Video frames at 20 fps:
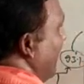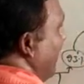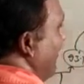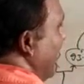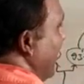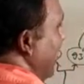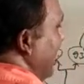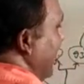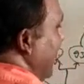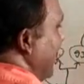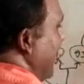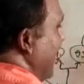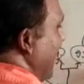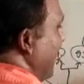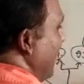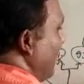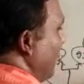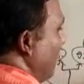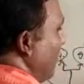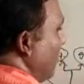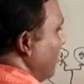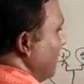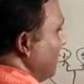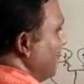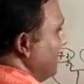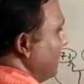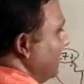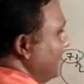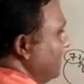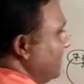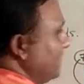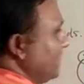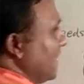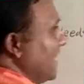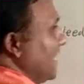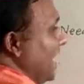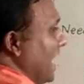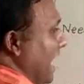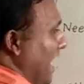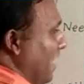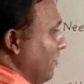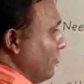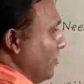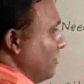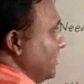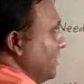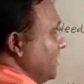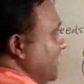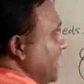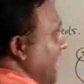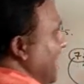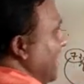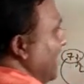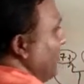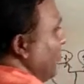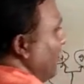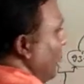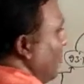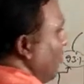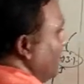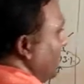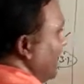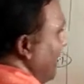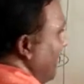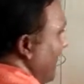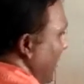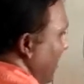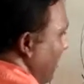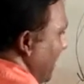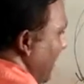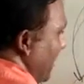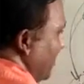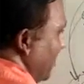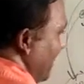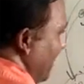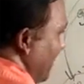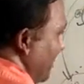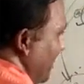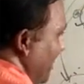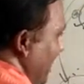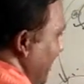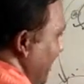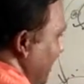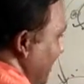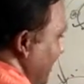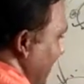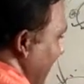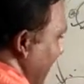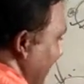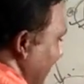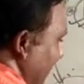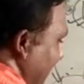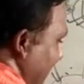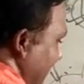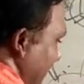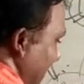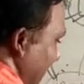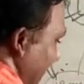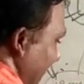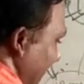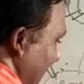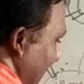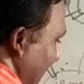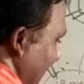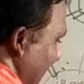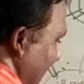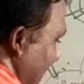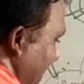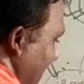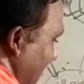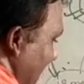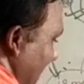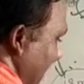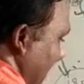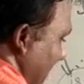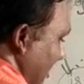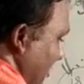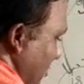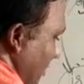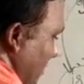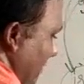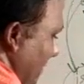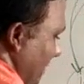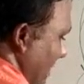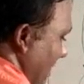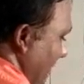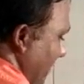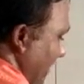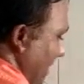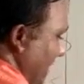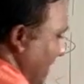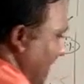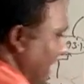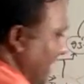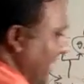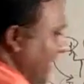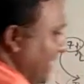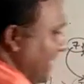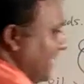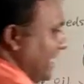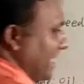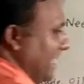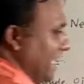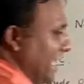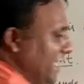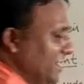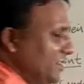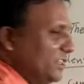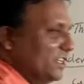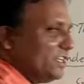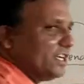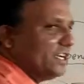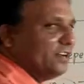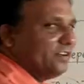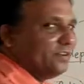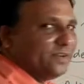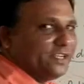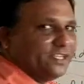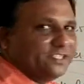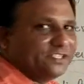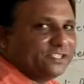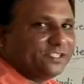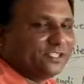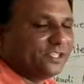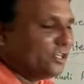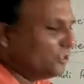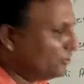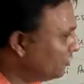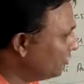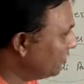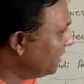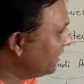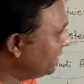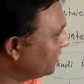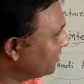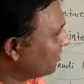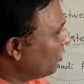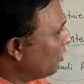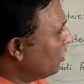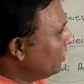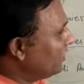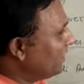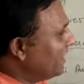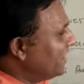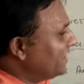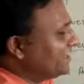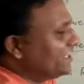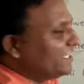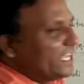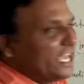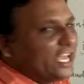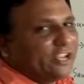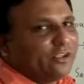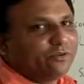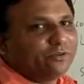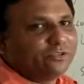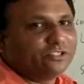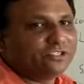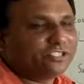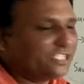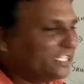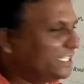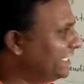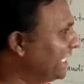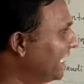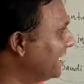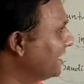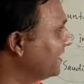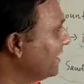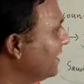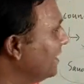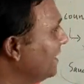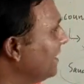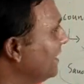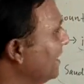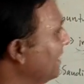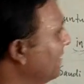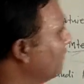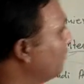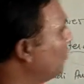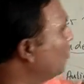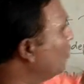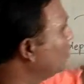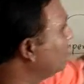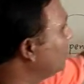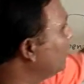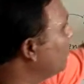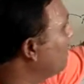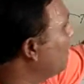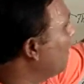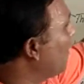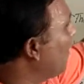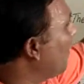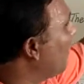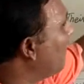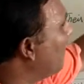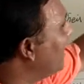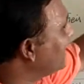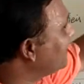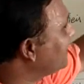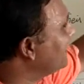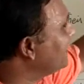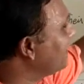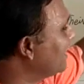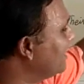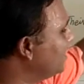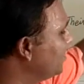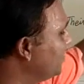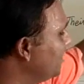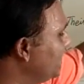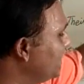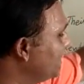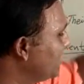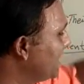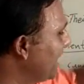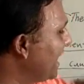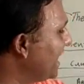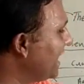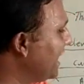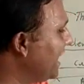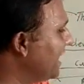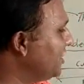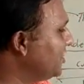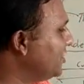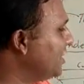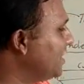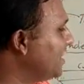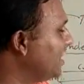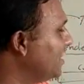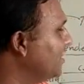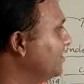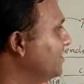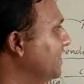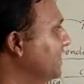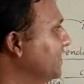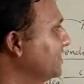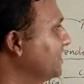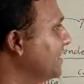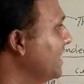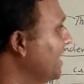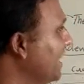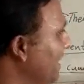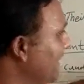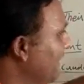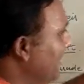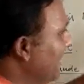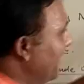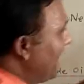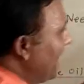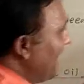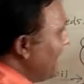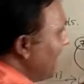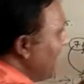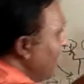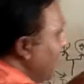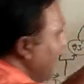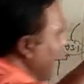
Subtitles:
they need iron ore. Out of this iron ore, they manufacture machines and they sell in the markets of African and Asian countries. So in this whole trade scenario, you can see that both Western countries and Asian countries, they are